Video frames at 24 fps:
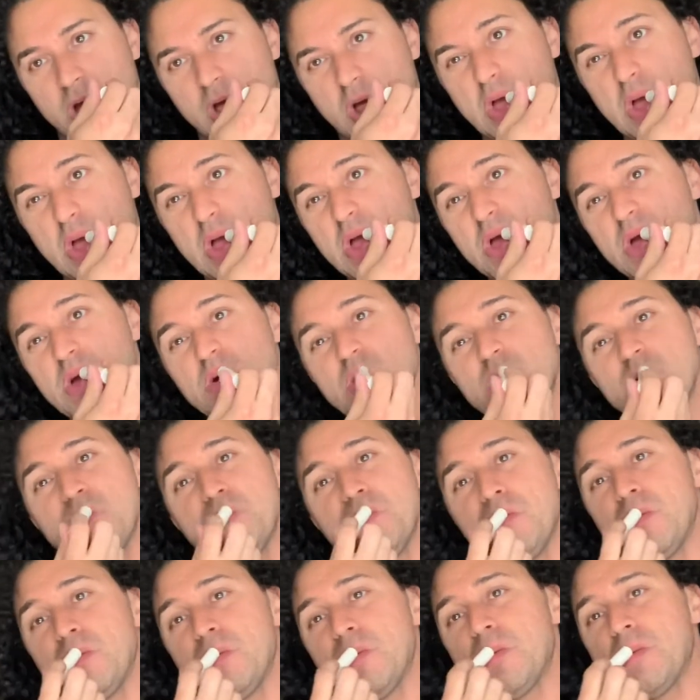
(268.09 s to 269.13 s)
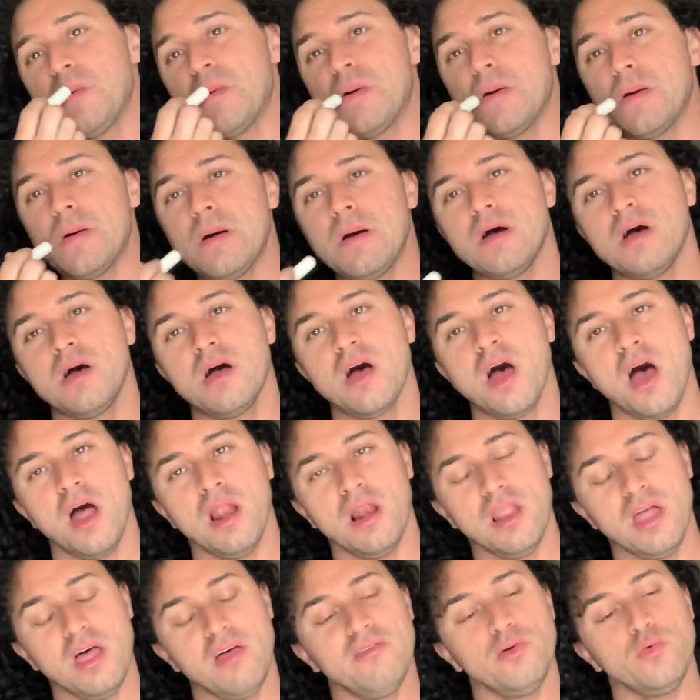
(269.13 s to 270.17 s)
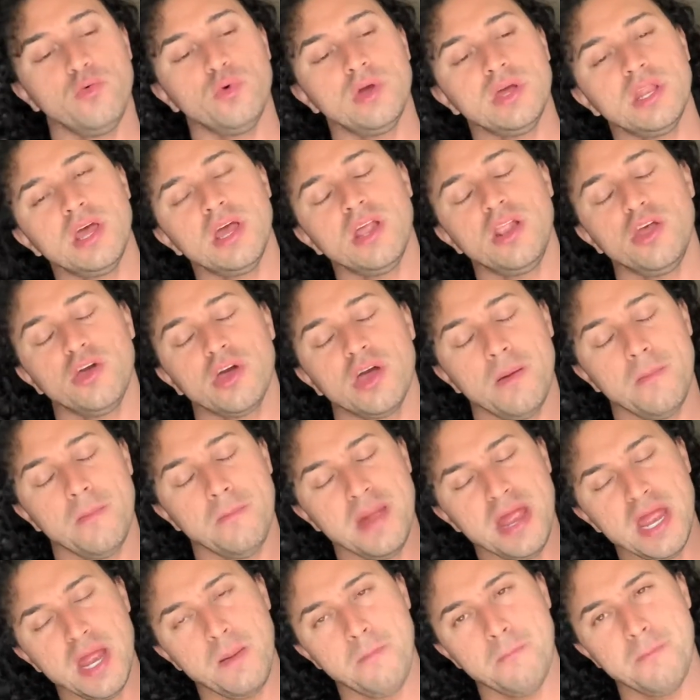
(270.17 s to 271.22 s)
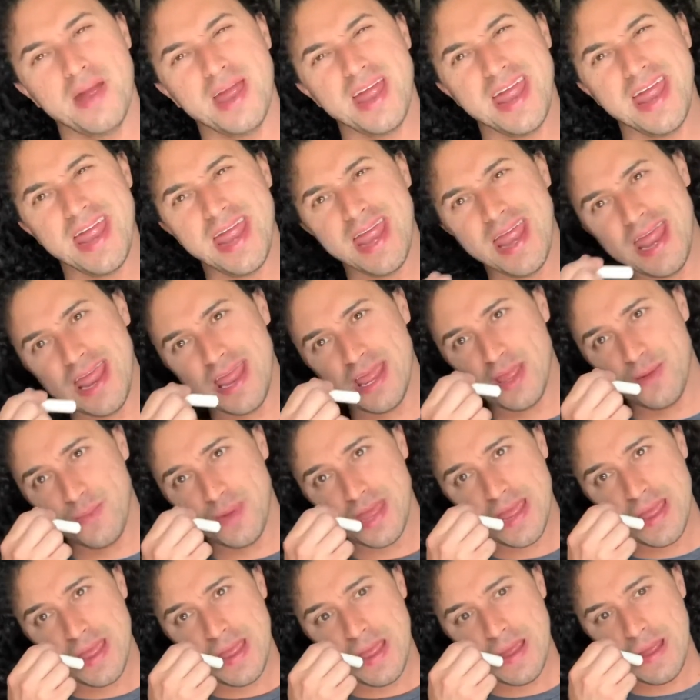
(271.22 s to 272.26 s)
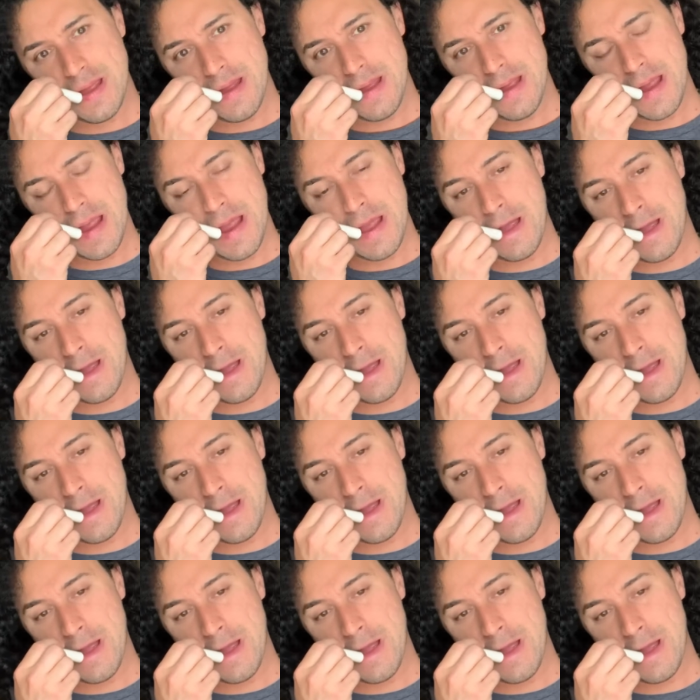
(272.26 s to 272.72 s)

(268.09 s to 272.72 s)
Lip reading: Love it when you look at me, baby.